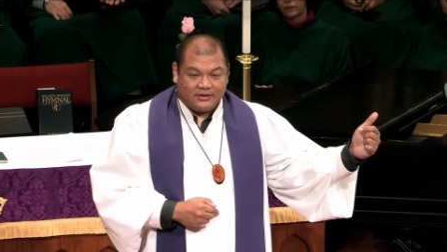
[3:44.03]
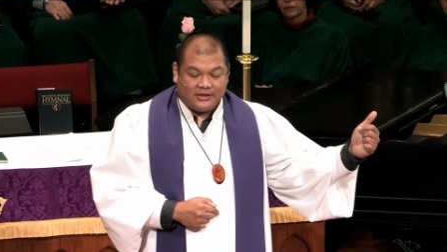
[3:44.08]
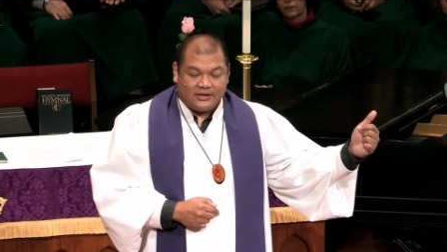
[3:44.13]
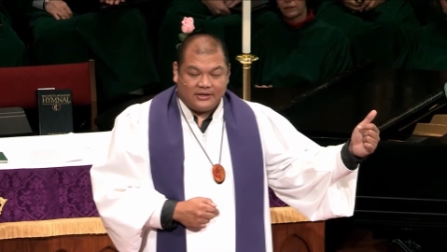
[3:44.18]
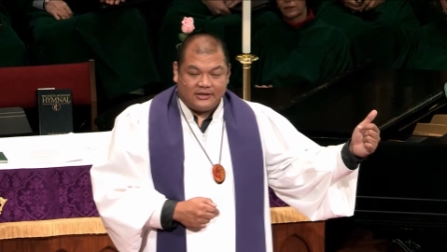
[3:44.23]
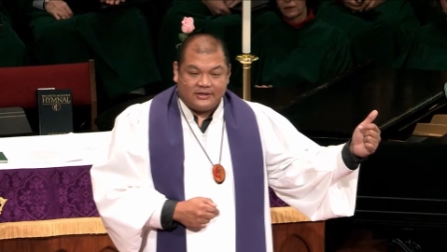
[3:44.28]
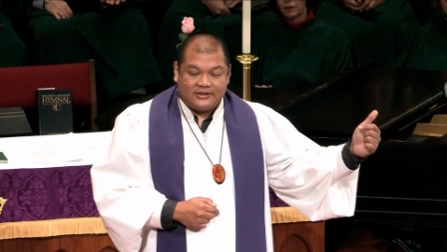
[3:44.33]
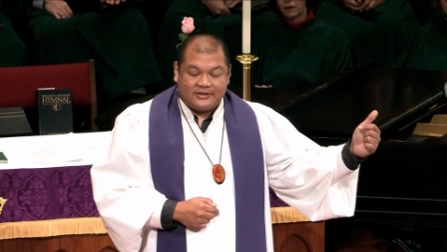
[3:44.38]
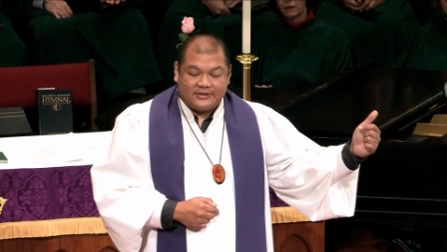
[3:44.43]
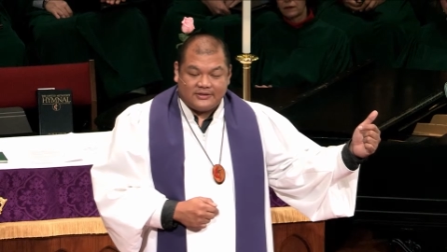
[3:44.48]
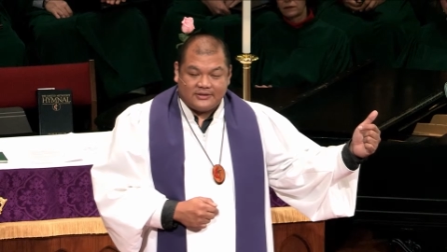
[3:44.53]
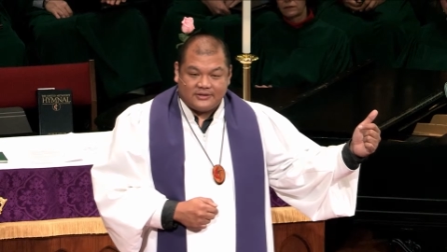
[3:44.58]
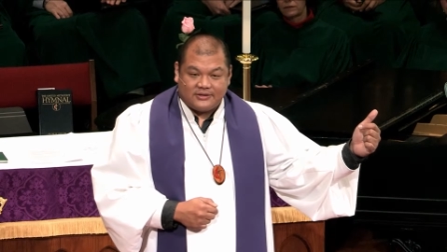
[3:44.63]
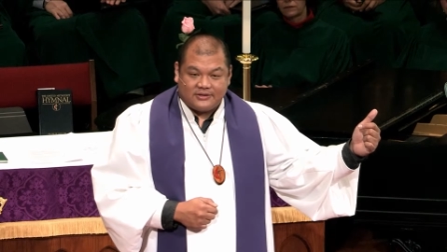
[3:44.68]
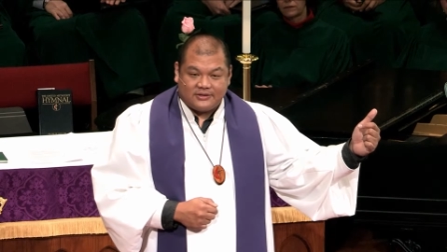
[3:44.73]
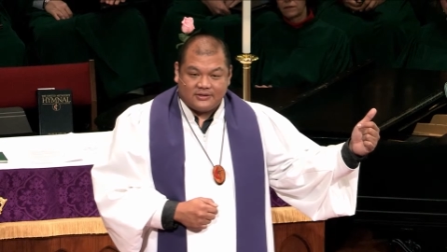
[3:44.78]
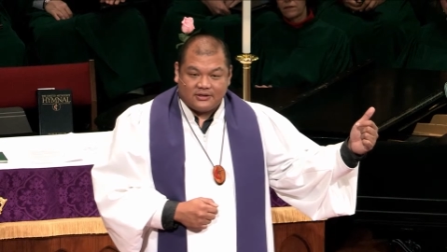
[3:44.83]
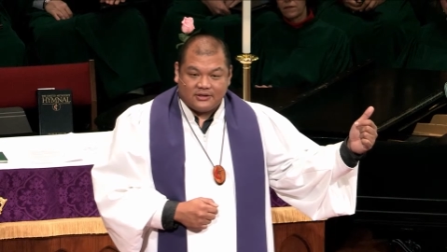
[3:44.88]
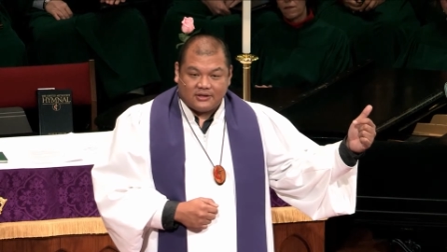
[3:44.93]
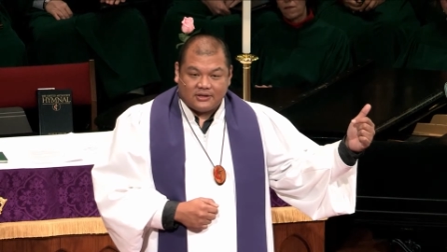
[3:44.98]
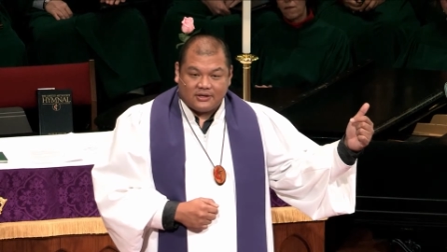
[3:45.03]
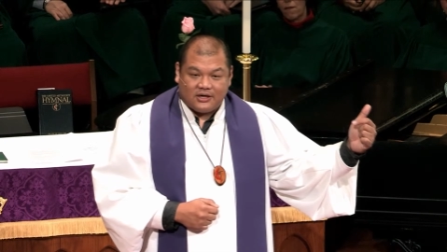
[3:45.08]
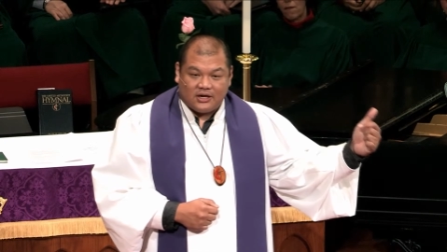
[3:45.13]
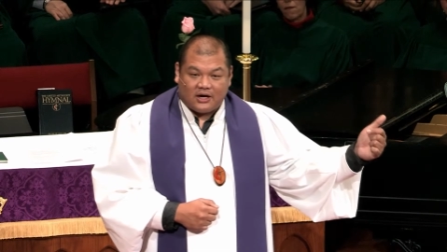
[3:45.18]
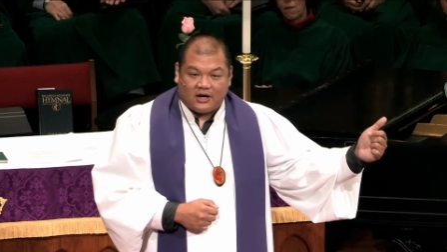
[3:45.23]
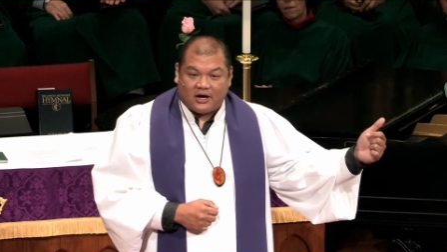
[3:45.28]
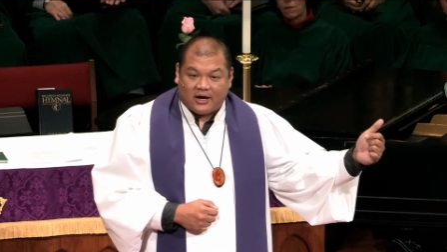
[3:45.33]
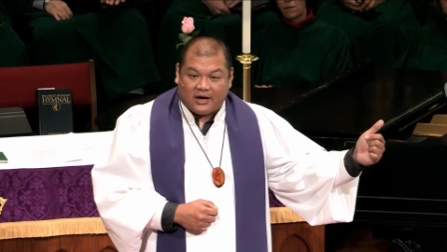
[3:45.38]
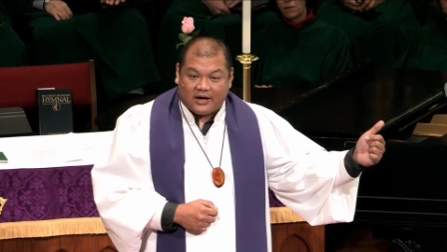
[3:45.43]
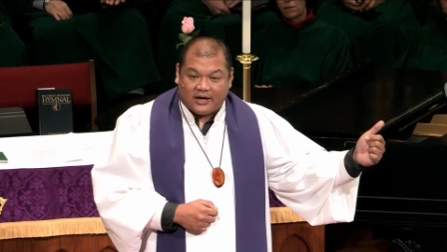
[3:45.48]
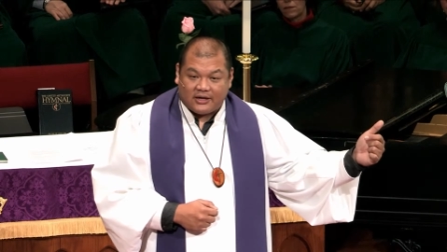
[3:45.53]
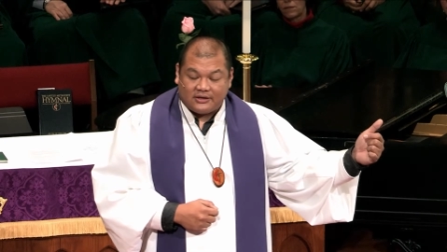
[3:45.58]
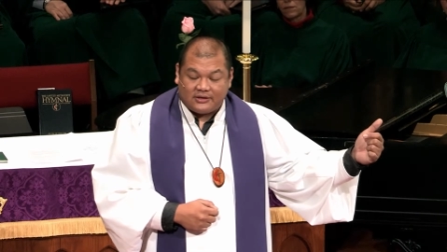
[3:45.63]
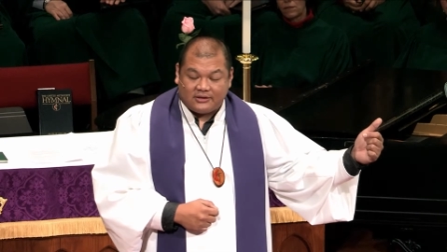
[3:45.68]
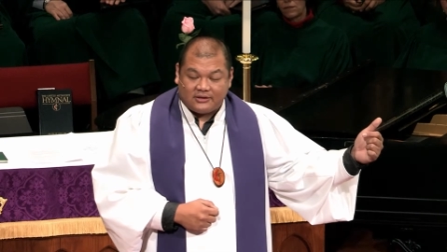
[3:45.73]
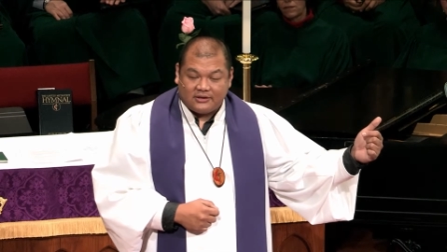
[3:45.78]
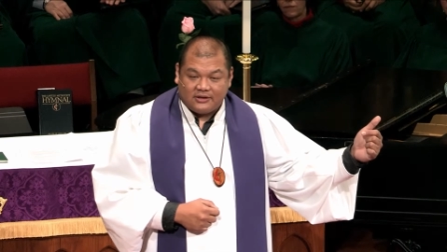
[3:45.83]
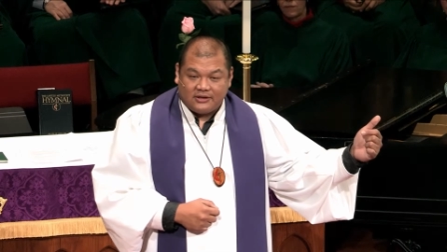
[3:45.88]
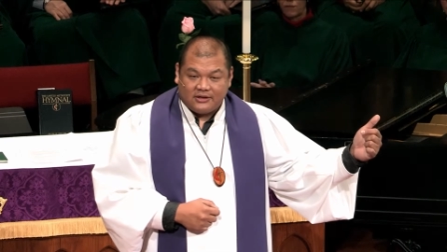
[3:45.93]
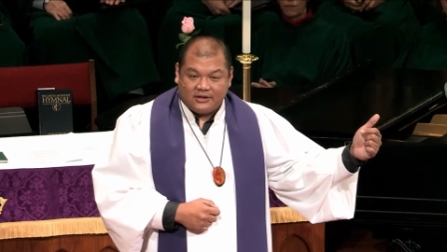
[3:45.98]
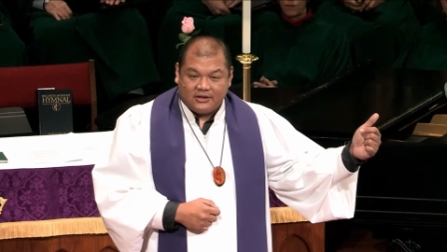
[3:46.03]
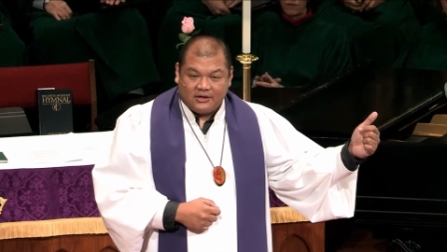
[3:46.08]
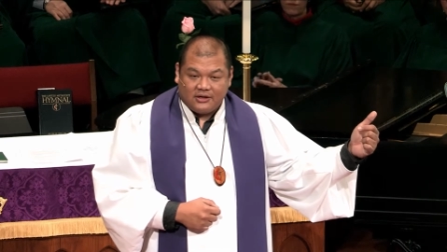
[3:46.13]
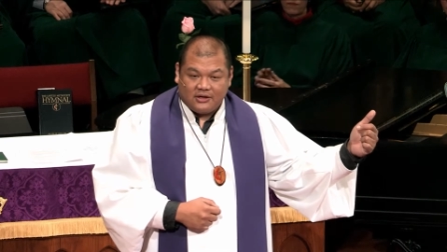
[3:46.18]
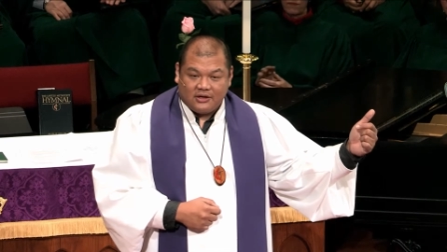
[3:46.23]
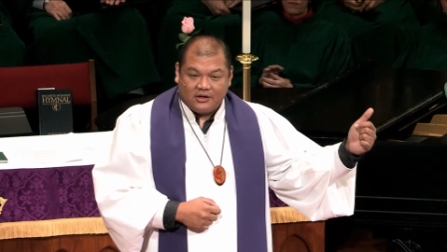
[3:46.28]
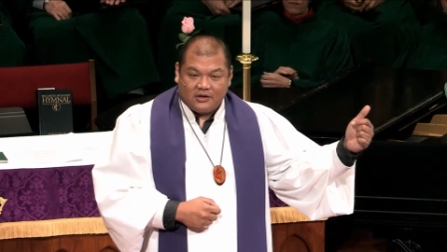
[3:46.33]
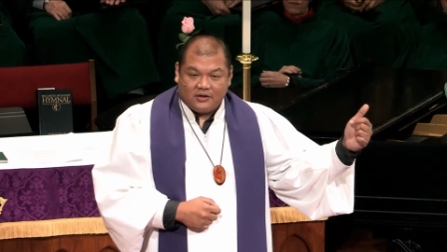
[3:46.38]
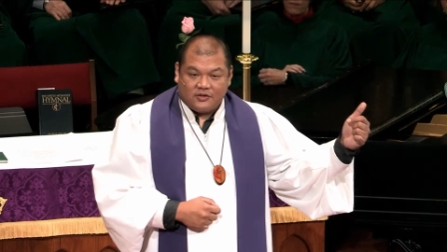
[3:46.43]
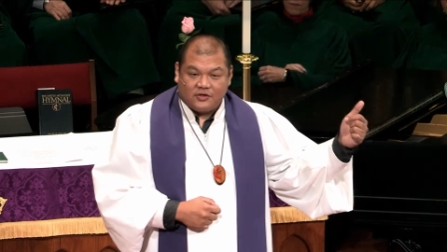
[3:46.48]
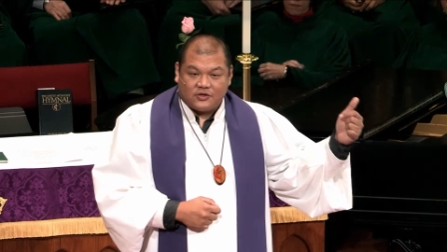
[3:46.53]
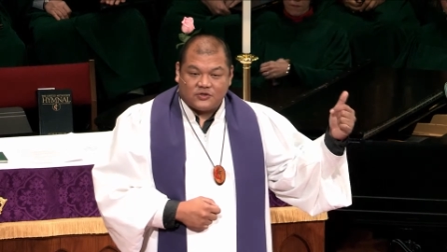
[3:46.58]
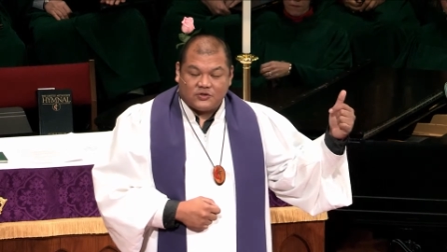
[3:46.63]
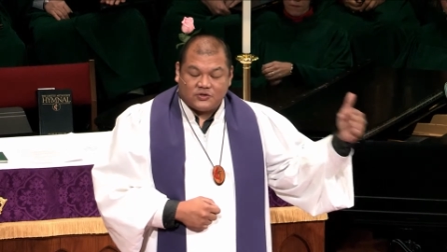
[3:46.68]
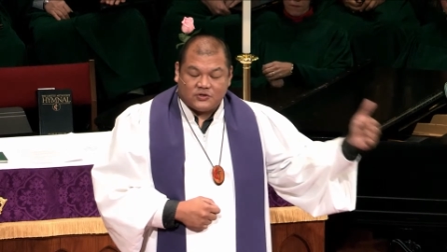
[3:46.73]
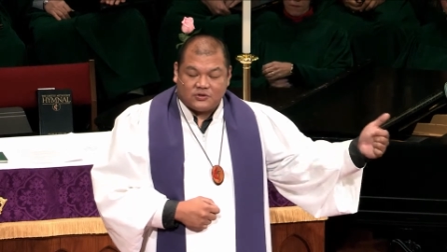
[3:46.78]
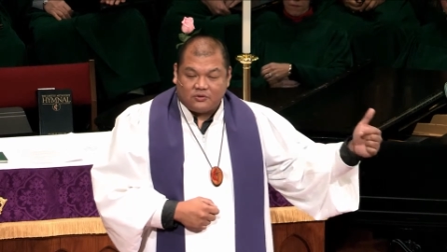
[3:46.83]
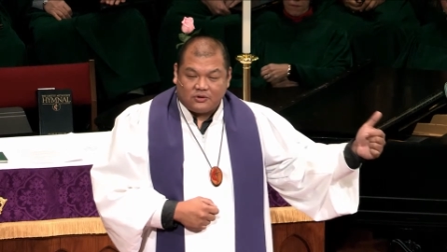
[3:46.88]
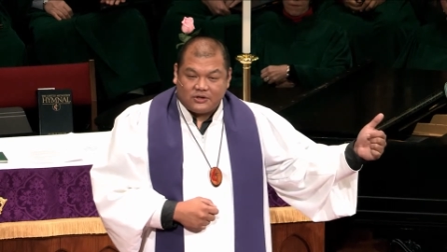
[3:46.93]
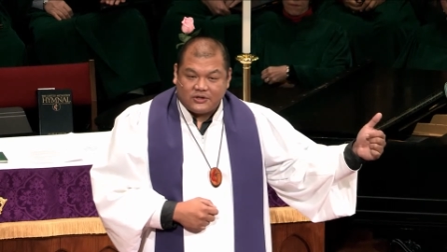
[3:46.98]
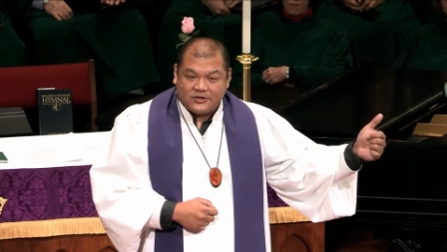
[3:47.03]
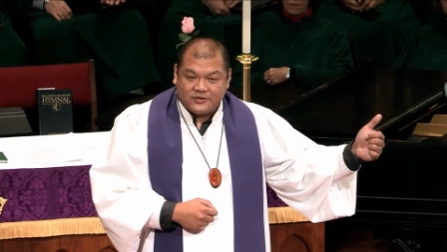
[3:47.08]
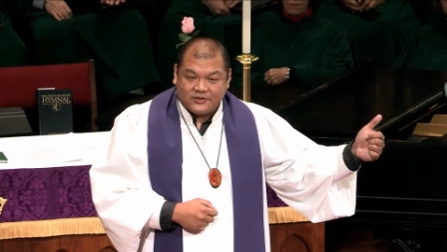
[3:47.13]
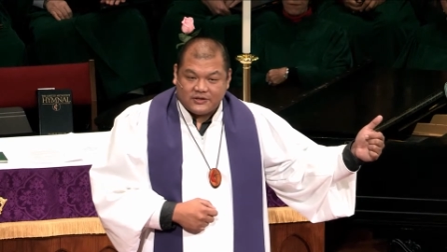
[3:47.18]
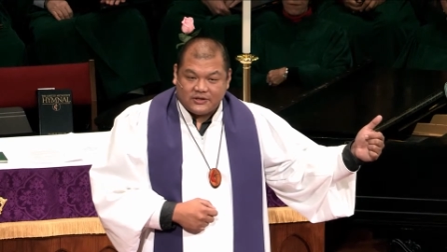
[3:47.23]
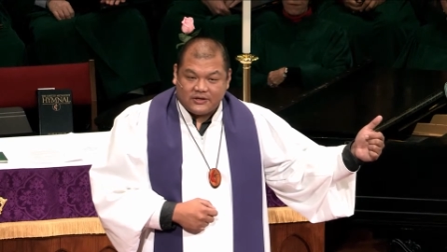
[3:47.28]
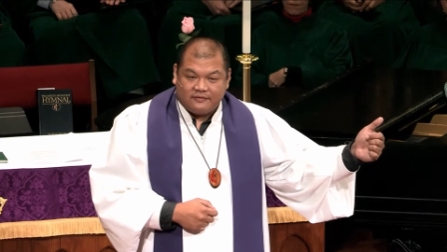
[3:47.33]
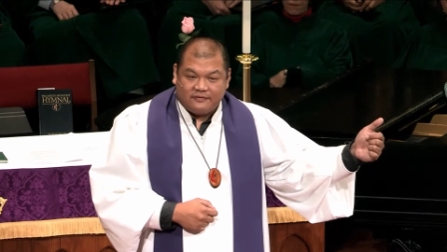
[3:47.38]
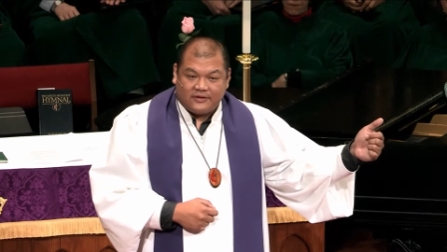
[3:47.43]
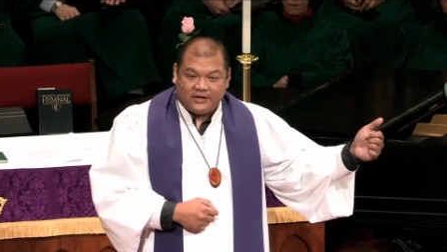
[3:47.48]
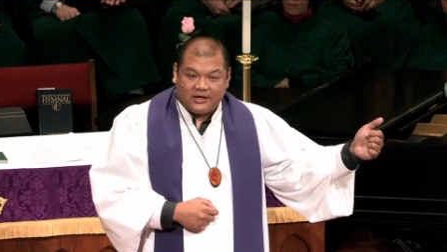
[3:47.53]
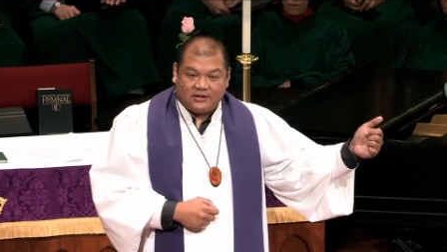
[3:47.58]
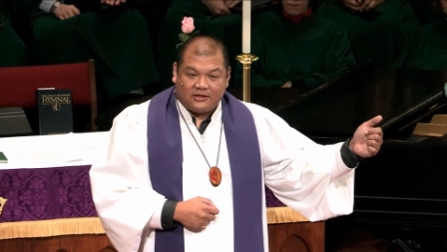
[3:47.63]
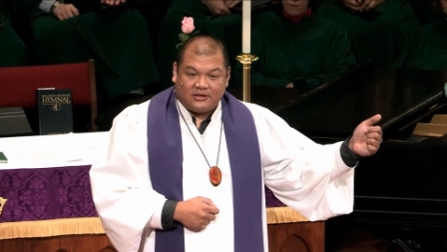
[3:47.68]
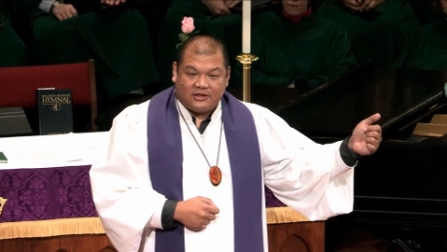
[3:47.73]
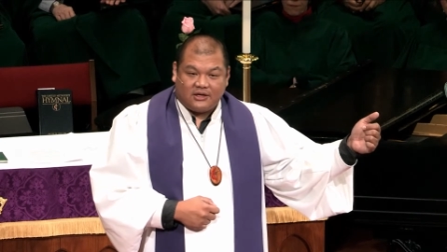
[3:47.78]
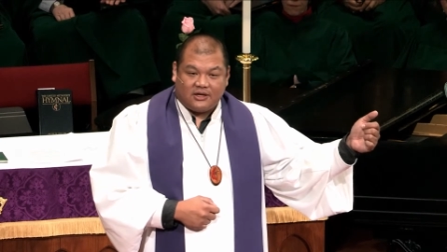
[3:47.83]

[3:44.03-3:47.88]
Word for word: Is God the source of that